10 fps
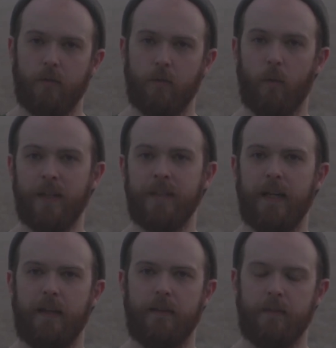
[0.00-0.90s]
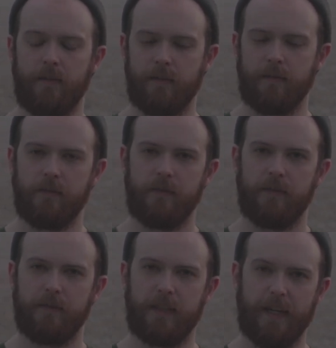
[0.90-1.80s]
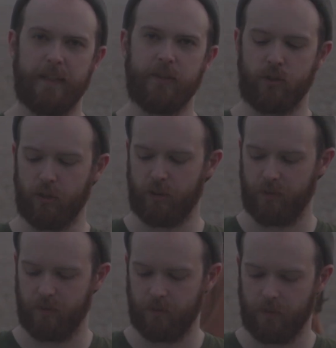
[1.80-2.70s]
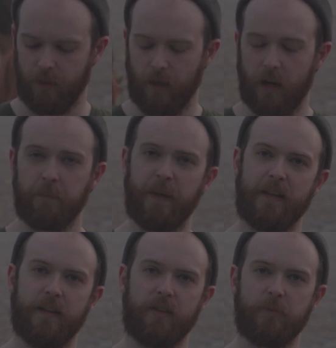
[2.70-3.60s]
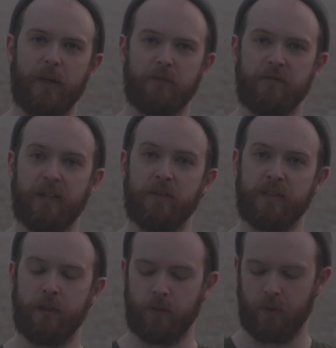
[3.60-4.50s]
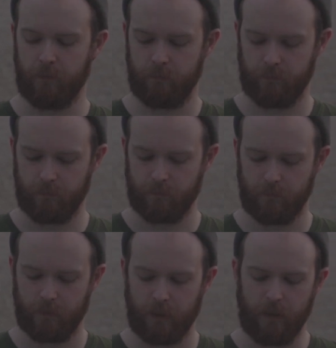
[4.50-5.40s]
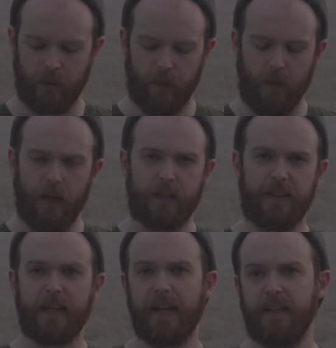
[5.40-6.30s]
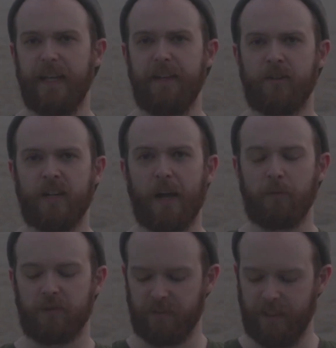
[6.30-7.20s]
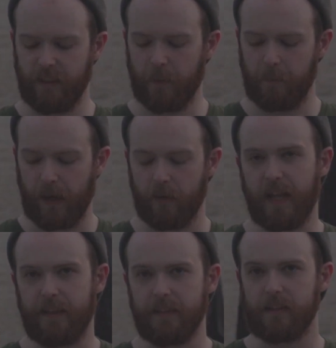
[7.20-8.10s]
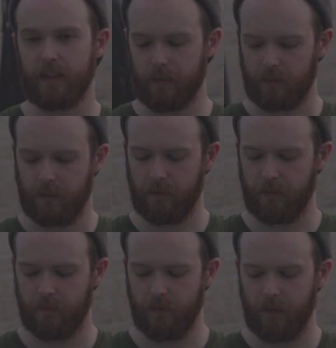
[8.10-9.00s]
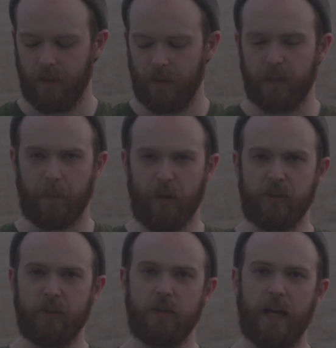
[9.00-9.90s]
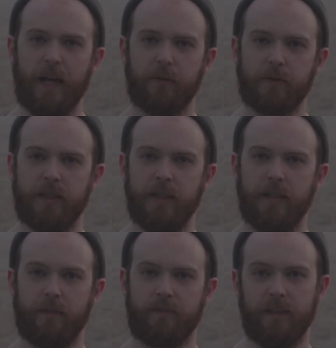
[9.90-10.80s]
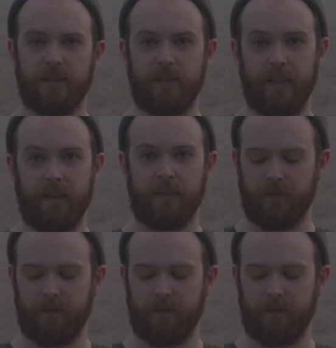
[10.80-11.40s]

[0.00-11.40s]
1 dead, 10 injured, on Big Thunder Mountain Railroad. A decade later, I would read about that incident. The person who died was sitting in the front seat,